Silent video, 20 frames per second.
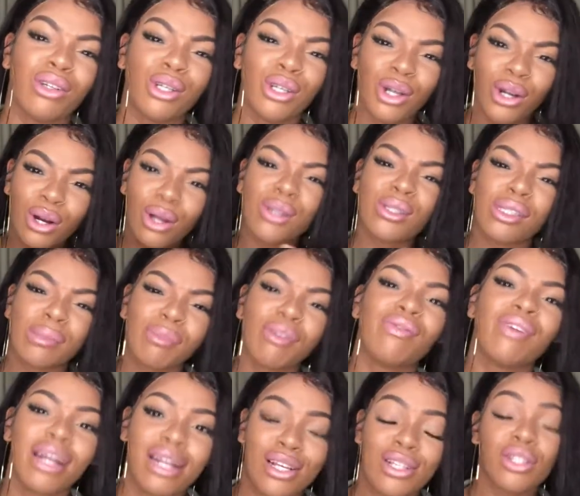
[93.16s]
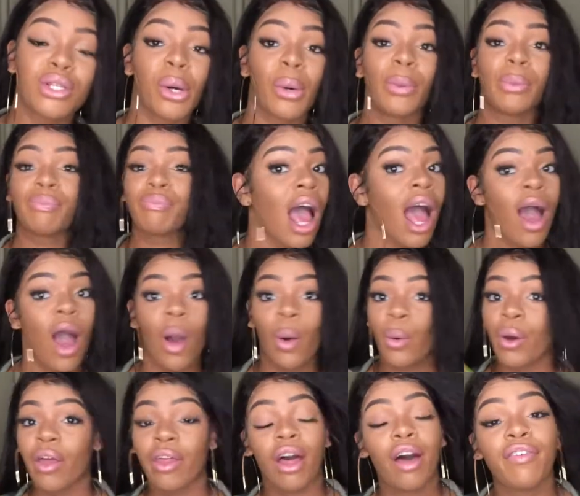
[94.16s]
You girl, summer ready. So
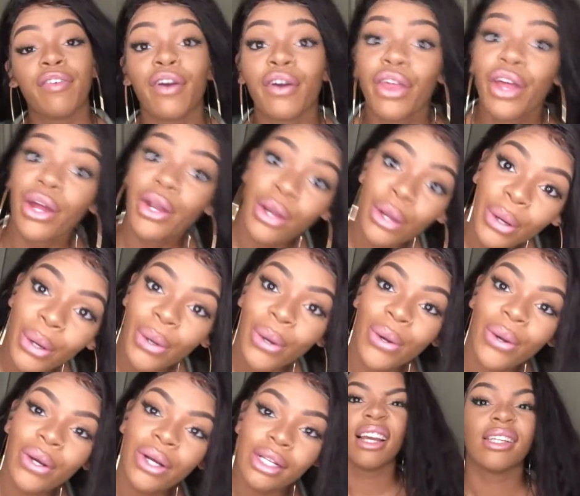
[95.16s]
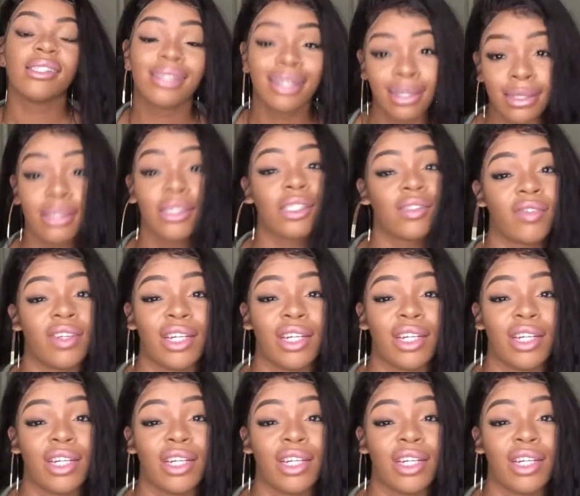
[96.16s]
without further ado, let's get into this